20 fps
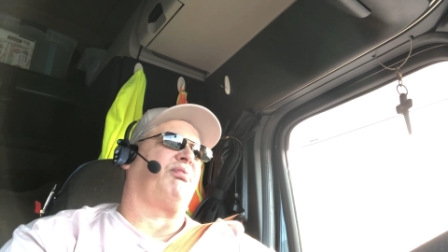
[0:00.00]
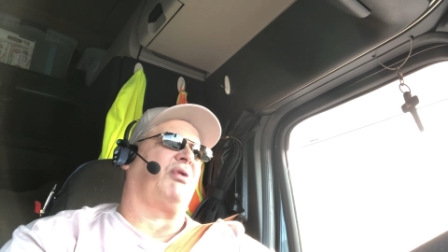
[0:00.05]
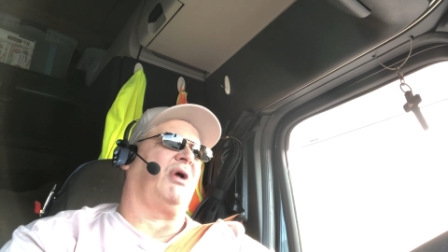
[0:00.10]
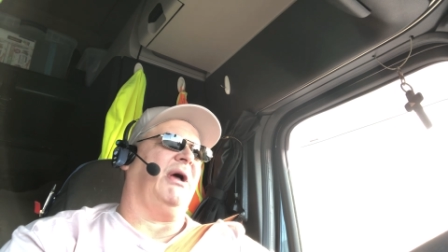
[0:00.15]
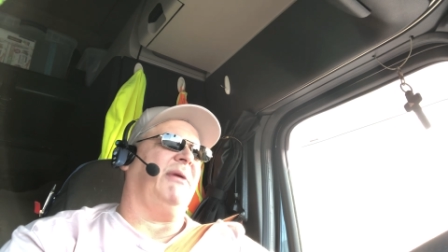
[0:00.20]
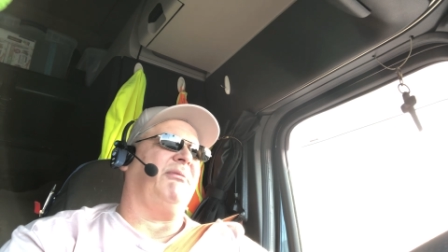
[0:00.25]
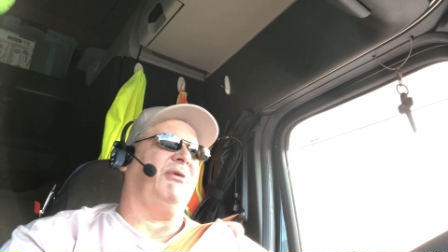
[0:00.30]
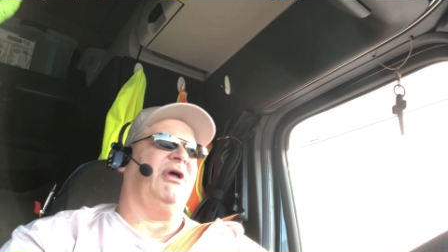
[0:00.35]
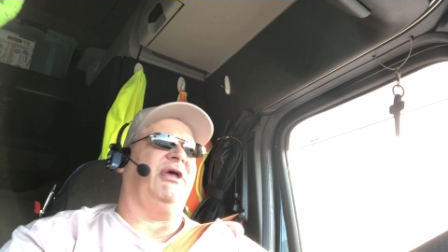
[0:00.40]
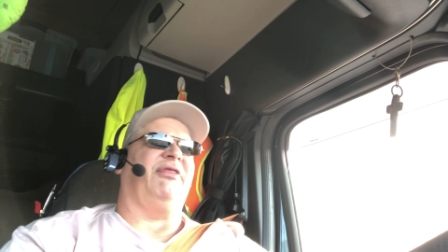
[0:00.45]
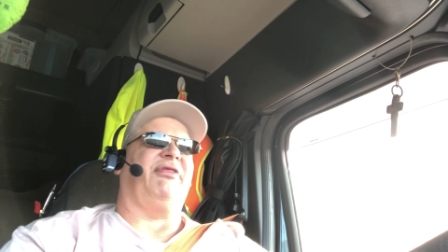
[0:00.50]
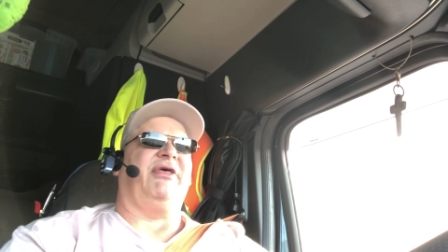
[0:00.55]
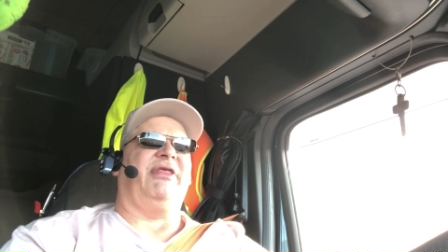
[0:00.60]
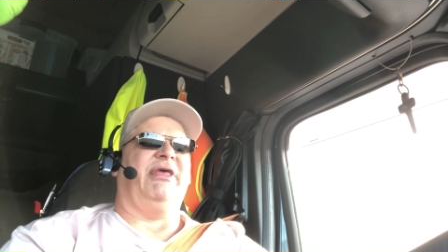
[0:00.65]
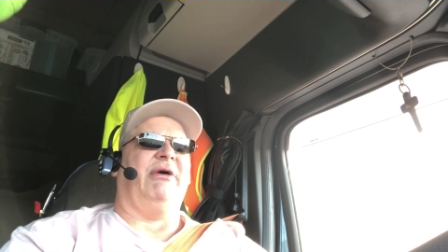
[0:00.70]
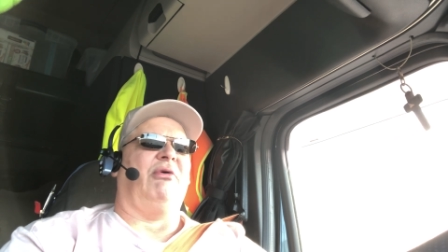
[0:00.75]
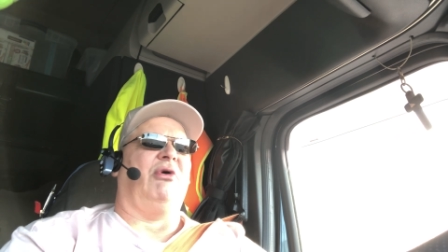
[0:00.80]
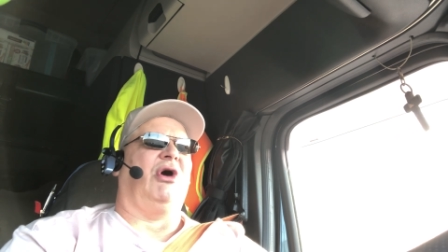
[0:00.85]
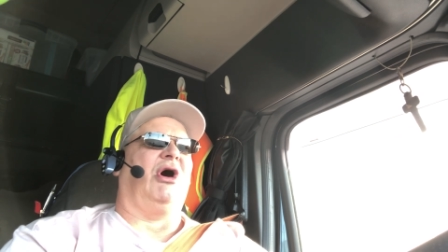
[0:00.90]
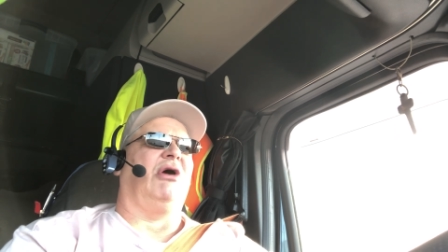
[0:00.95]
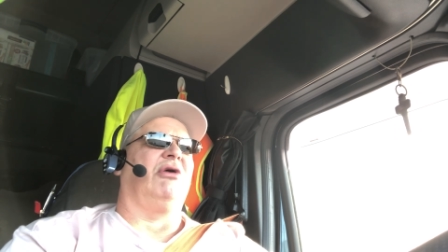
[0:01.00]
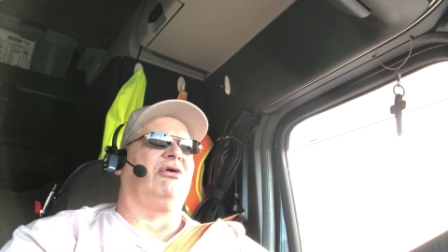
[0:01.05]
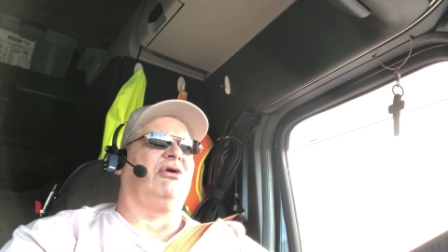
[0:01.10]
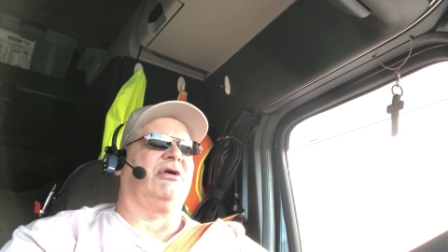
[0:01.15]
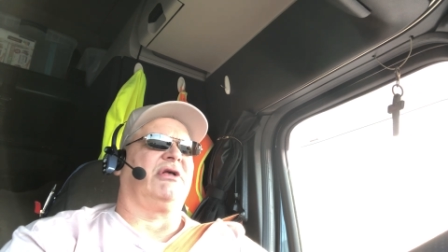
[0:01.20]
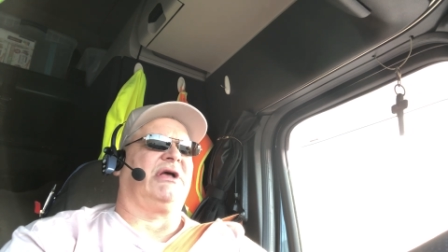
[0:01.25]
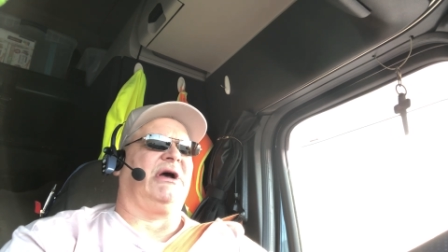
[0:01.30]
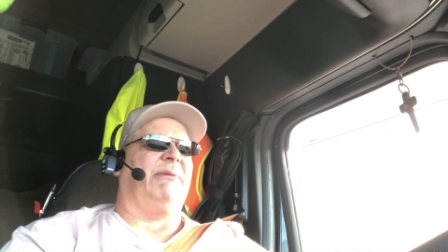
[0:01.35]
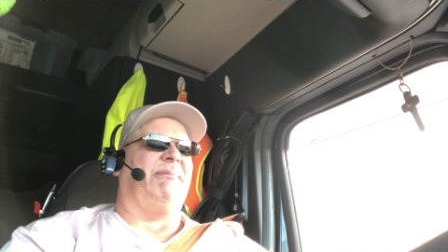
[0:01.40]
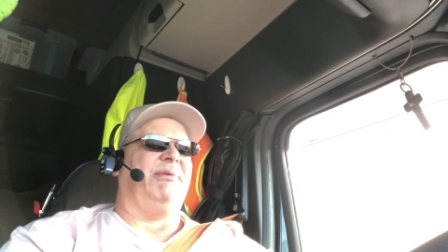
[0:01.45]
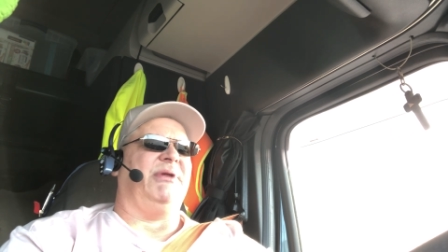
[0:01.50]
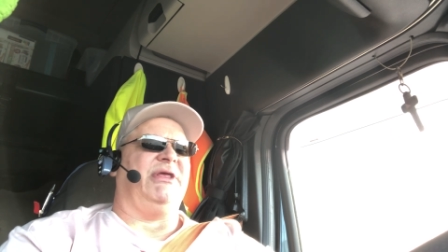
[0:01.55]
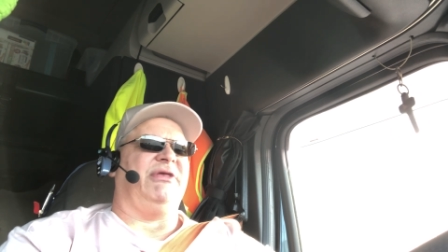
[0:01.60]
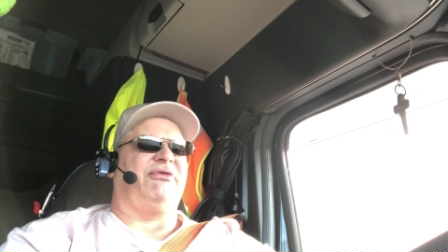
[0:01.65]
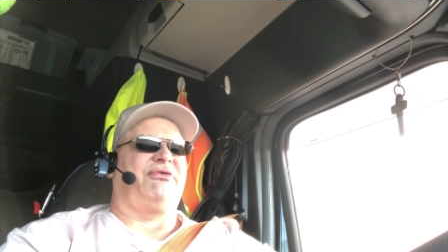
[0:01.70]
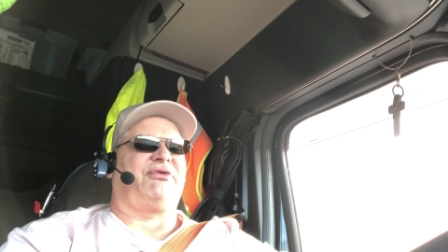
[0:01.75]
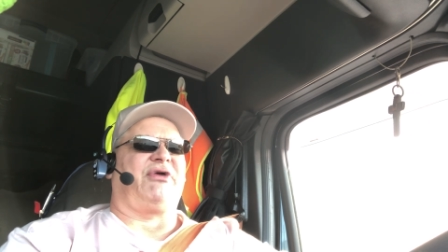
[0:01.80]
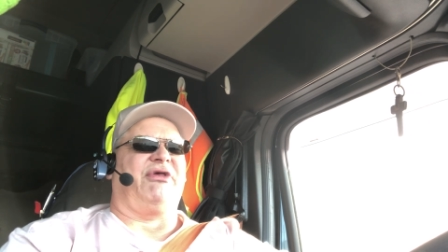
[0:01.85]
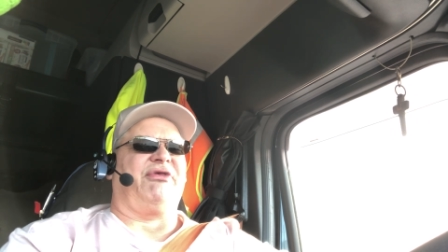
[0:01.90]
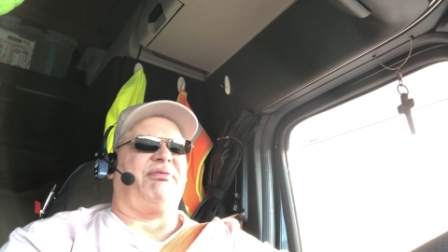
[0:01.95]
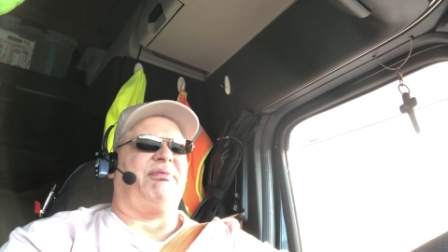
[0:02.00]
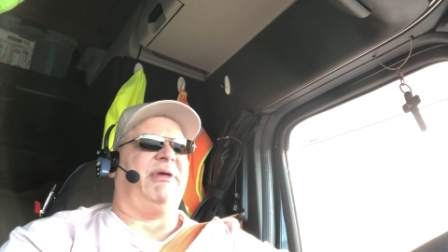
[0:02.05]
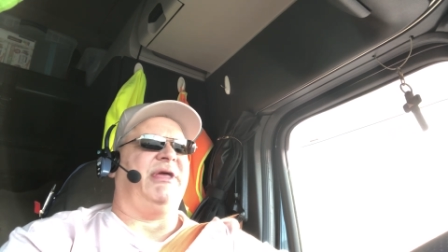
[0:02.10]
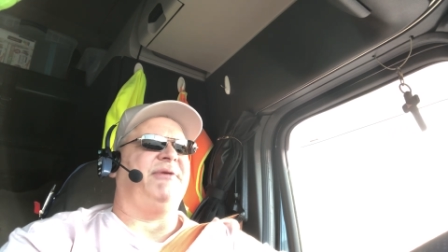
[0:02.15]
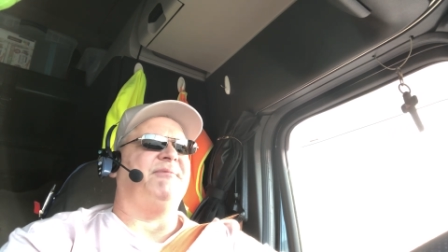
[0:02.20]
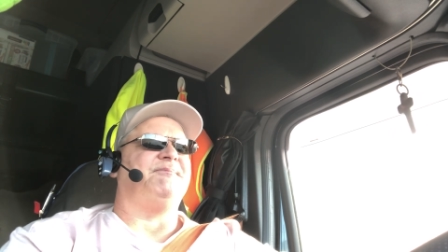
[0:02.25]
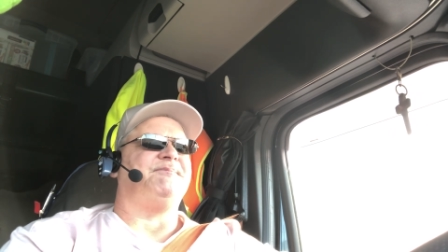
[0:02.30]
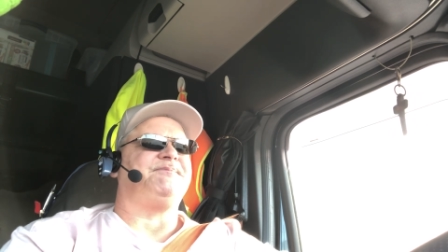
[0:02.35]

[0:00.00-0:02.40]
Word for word: Prime or anything. They were all good companies. Trust me.